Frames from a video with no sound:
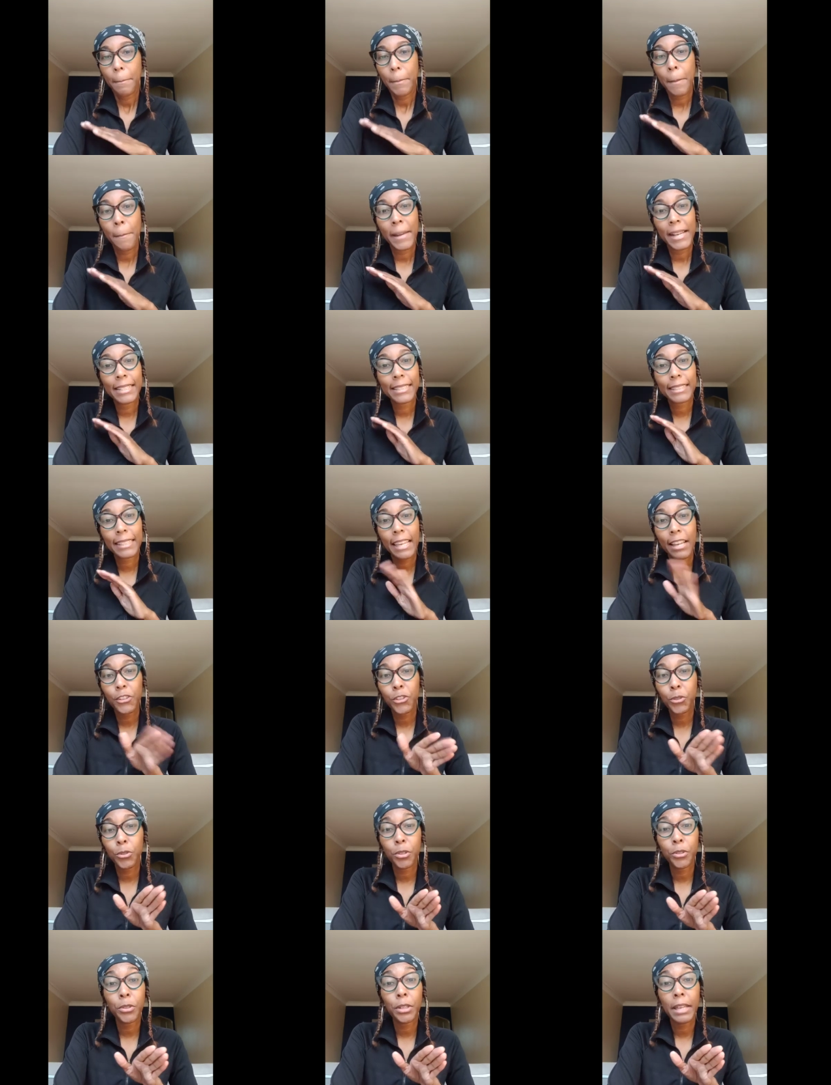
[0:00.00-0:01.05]
but my
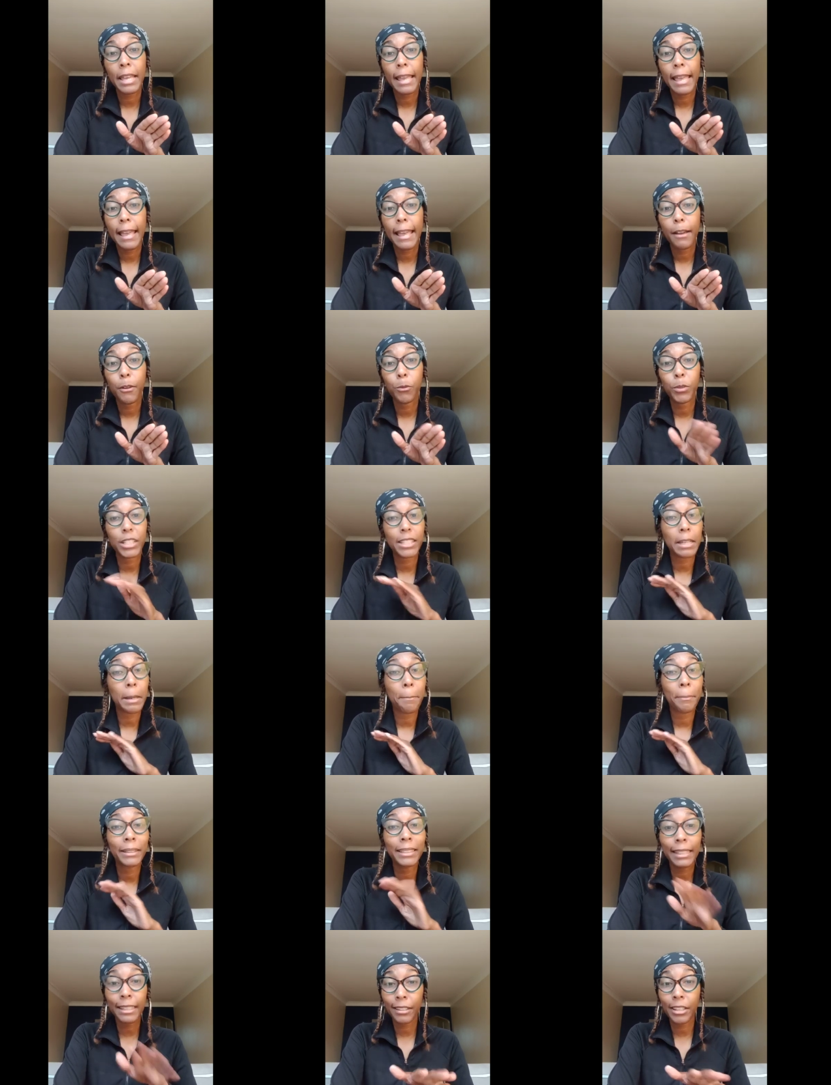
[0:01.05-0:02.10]
schedule was
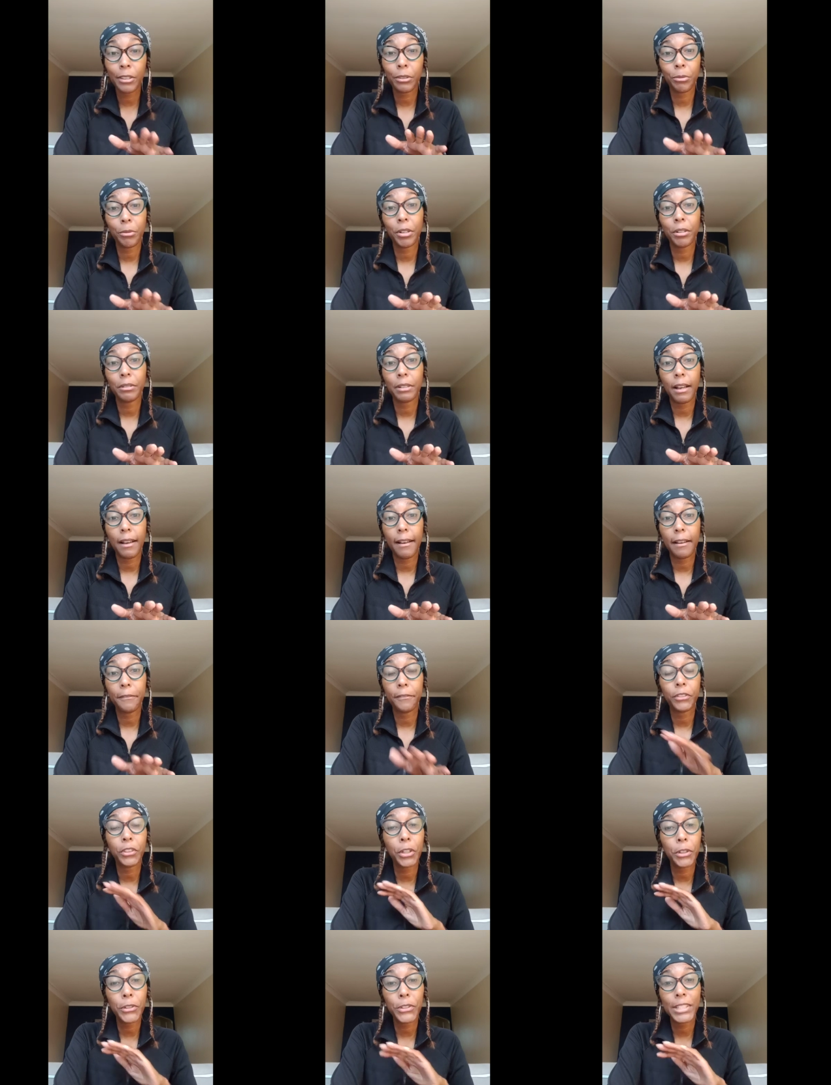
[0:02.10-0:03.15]
completely thrown
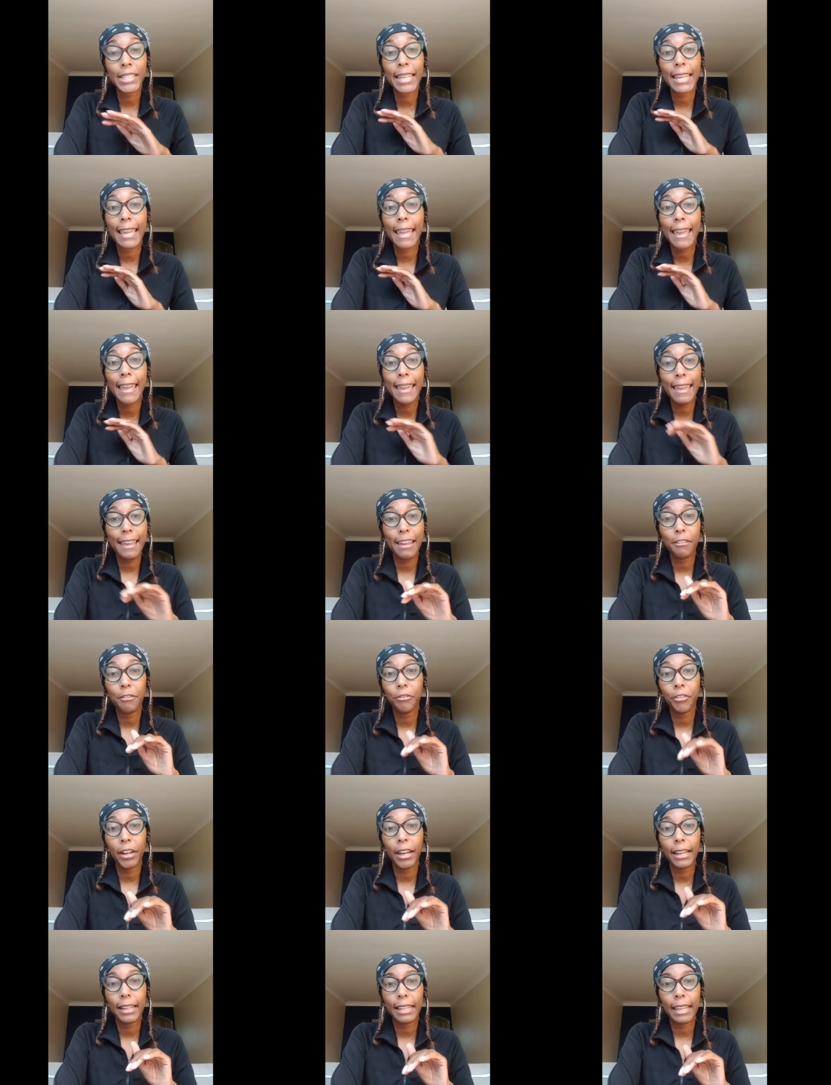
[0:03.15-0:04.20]
off Thursday and
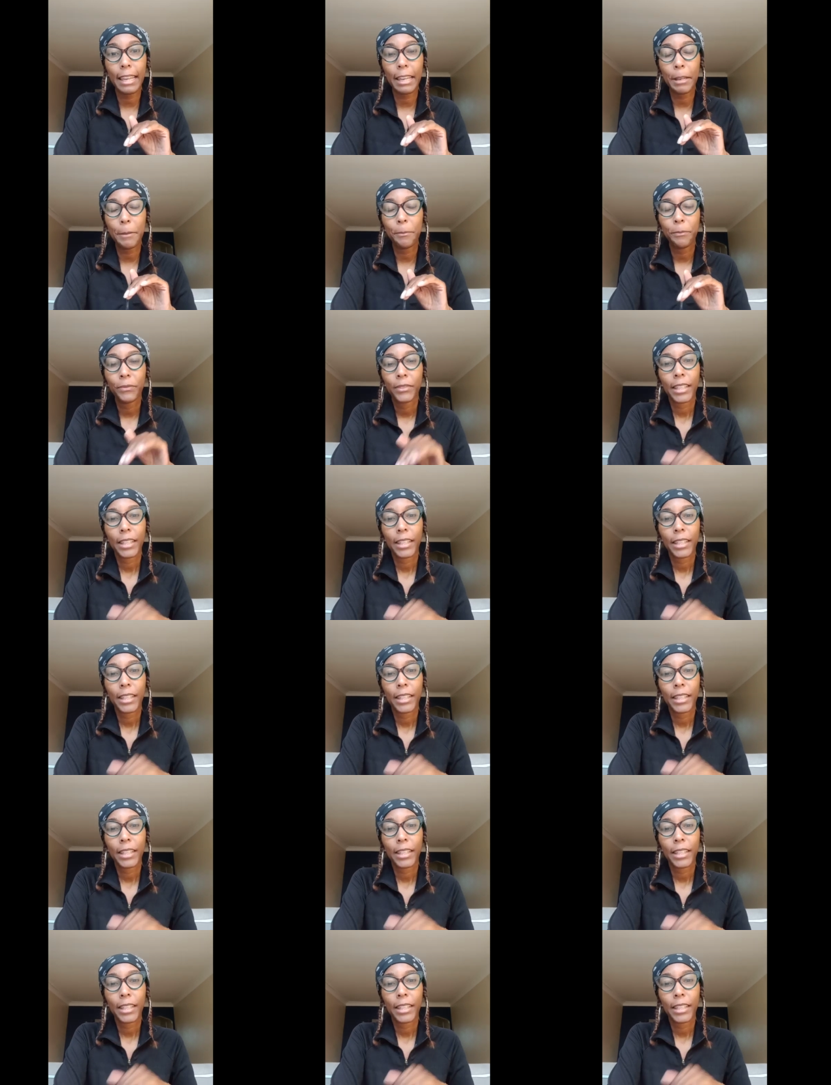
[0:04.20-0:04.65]
Friday.